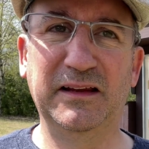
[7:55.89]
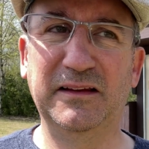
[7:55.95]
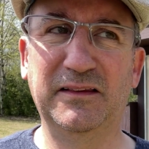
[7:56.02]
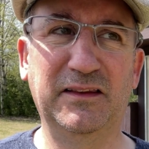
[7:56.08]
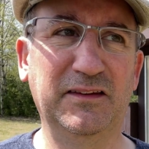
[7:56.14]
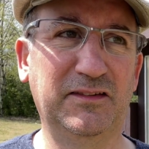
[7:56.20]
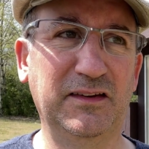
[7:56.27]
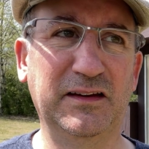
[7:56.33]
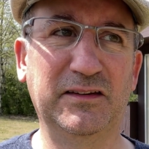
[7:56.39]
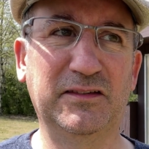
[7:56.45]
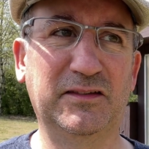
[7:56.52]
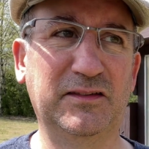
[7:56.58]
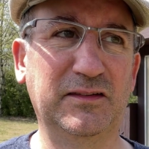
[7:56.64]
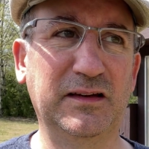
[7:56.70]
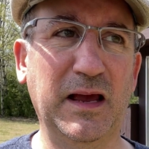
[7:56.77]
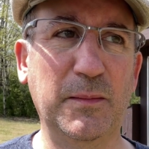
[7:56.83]
This thing's
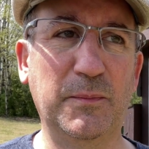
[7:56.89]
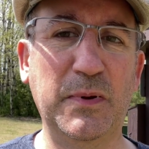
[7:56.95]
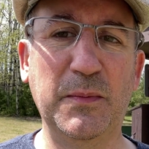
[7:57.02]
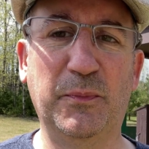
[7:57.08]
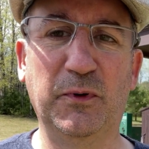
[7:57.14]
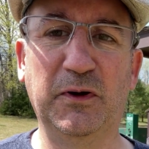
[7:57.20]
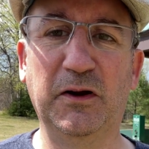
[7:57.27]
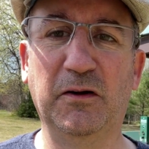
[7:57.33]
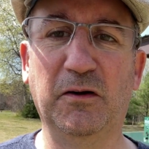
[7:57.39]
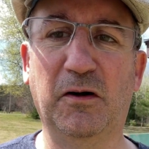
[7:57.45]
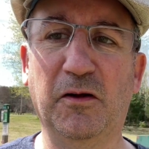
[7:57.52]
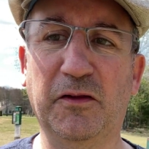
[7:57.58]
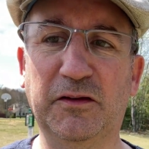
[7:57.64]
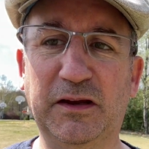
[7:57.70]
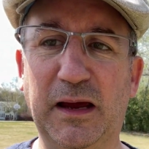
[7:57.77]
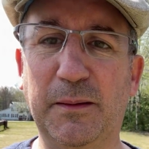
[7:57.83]
got people here all
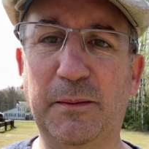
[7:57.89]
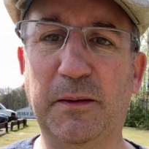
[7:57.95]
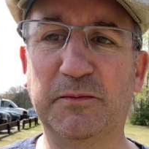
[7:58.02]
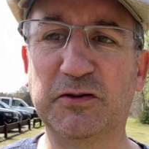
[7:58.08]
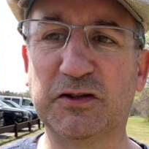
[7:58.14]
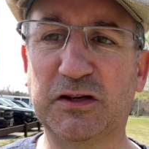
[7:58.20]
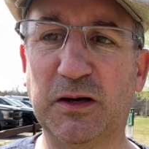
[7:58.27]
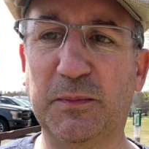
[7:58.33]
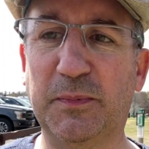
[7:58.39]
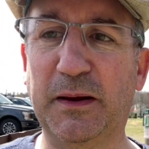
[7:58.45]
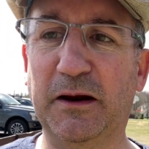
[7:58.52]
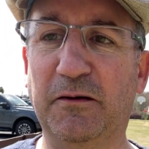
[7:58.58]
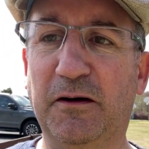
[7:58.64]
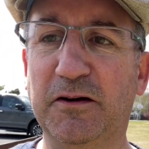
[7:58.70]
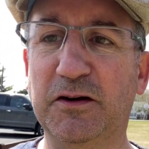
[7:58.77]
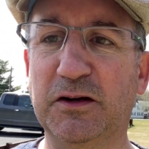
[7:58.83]
the time. I'm just going to pan around.